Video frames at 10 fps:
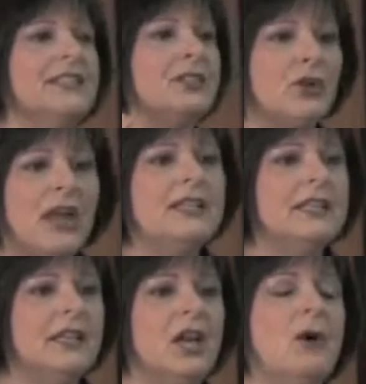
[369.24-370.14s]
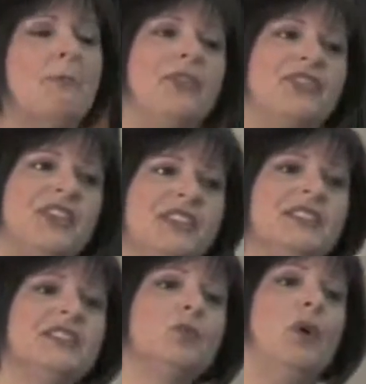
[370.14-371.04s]
is crazy, but
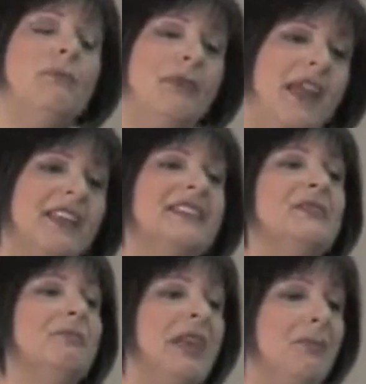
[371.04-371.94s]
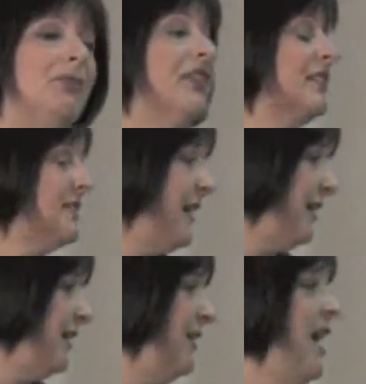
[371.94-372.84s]
this is what makes people
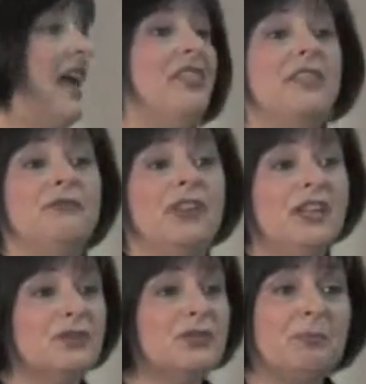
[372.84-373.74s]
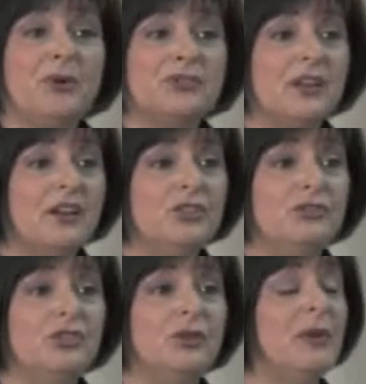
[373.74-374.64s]
excited. And the videos are posted on
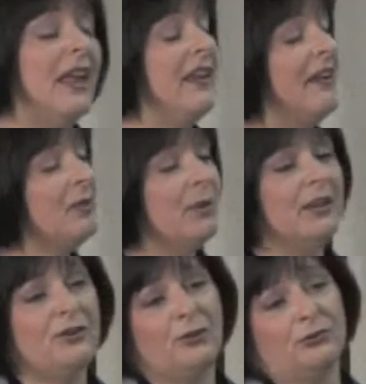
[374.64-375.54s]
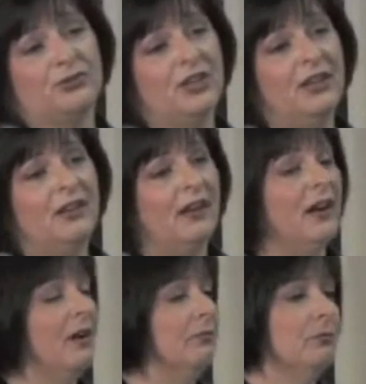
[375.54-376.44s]
YouTube, and everybody knows
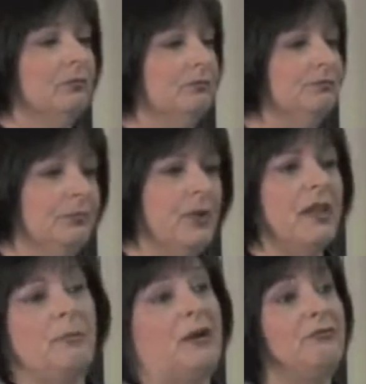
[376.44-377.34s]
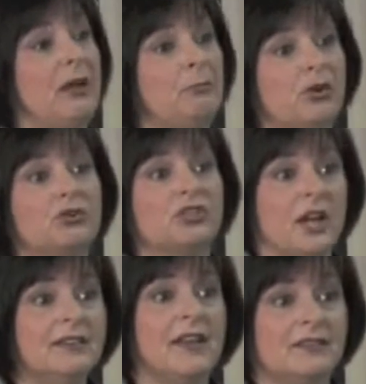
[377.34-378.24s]
about Fat Burger's
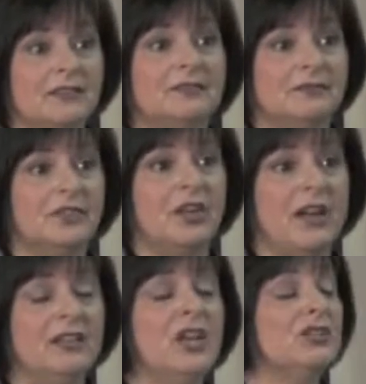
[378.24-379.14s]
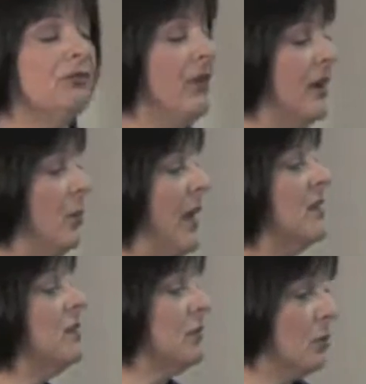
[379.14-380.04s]
contests, all right? So find a way
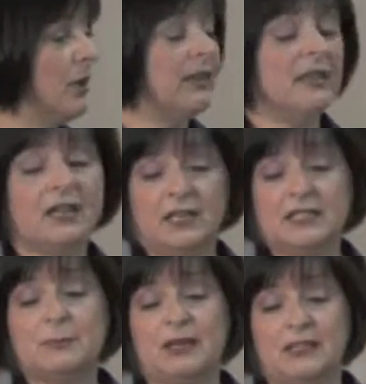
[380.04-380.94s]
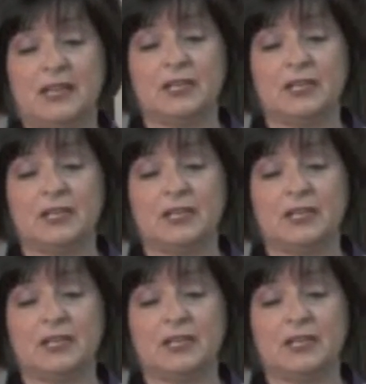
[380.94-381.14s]
to create the unexpected,